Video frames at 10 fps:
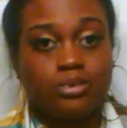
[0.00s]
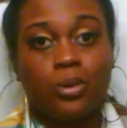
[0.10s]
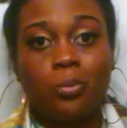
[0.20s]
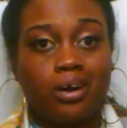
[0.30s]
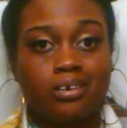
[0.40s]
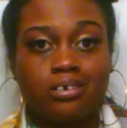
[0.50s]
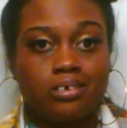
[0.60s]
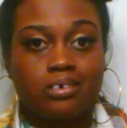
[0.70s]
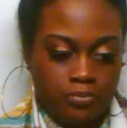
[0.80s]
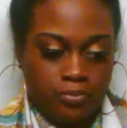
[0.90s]
nobody.
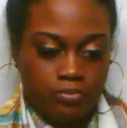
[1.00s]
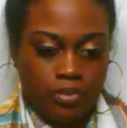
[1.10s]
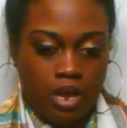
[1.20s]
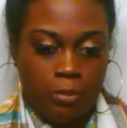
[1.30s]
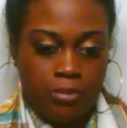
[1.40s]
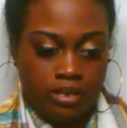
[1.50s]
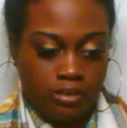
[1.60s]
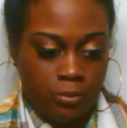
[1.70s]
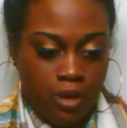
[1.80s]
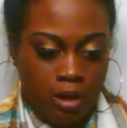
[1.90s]
I picked
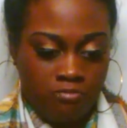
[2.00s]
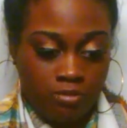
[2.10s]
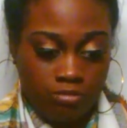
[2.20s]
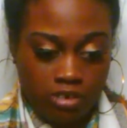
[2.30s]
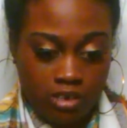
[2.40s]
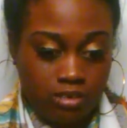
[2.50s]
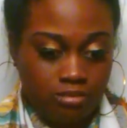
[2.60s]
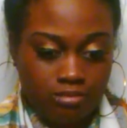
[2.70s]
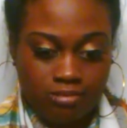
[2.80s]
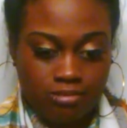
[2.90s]
him up from jail,